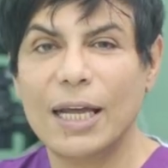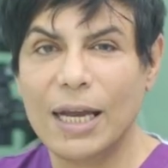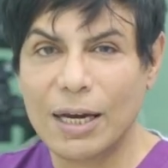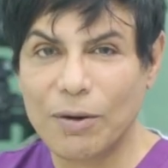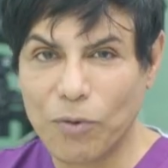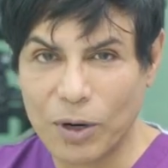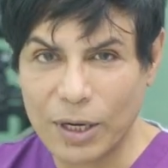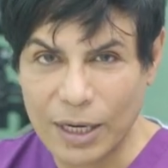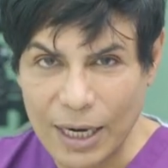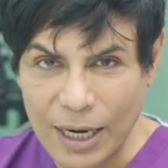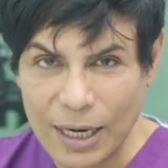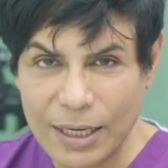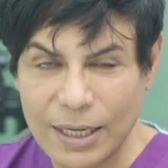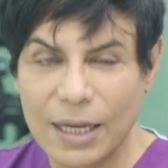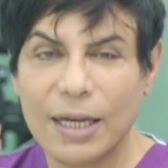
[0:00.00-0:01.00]
It would
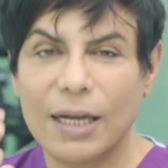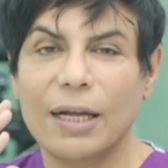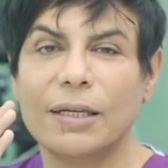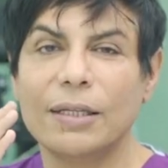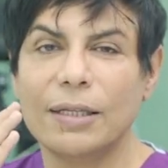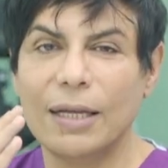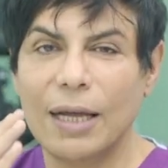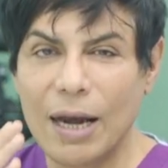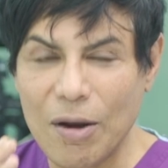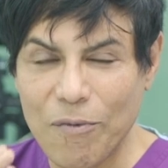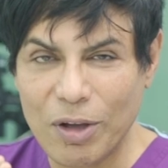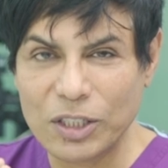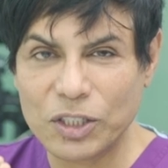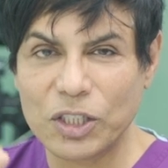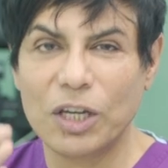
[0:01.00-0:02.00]
need
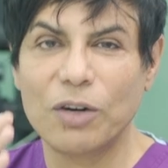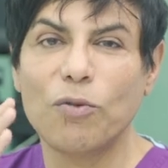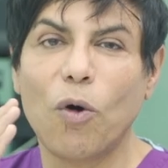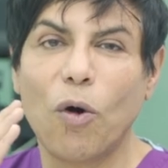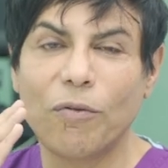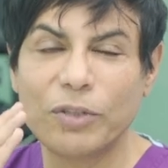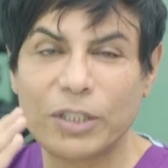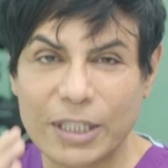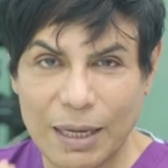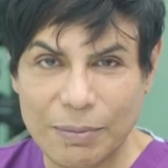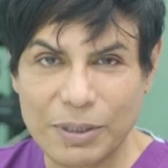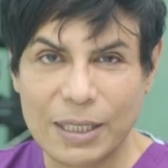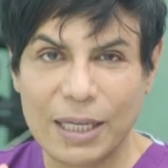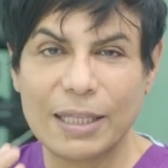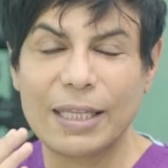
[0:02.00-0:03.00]
intervention of
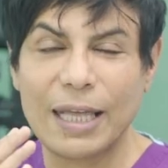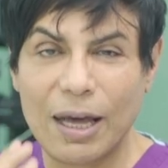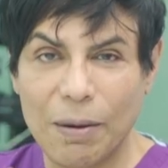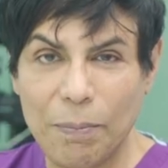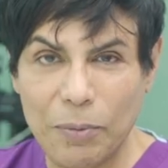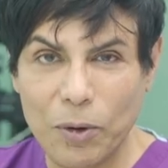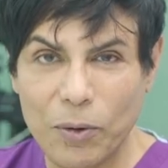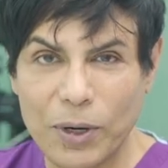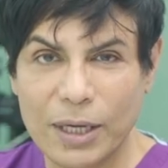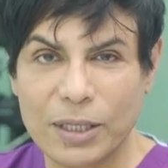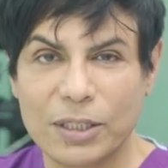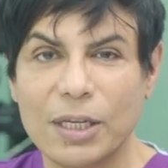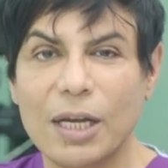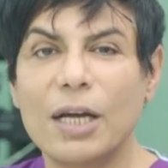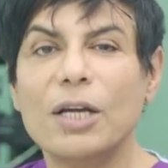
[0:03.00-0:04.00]
stem cell
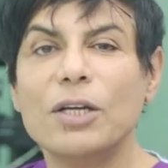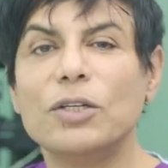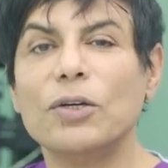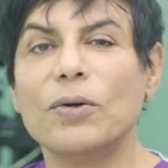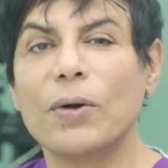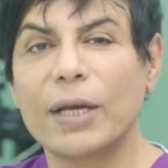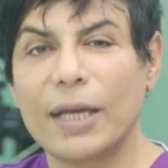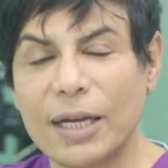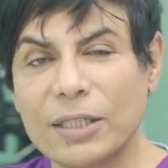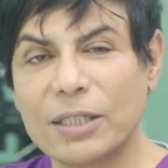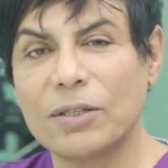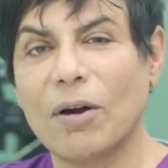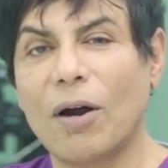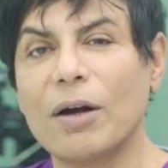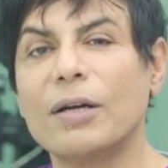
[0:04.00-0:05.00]
therapeutics to
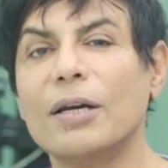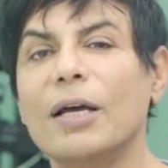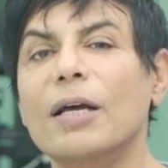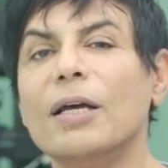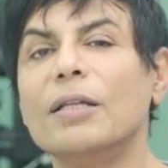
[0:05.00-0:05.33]
kickstart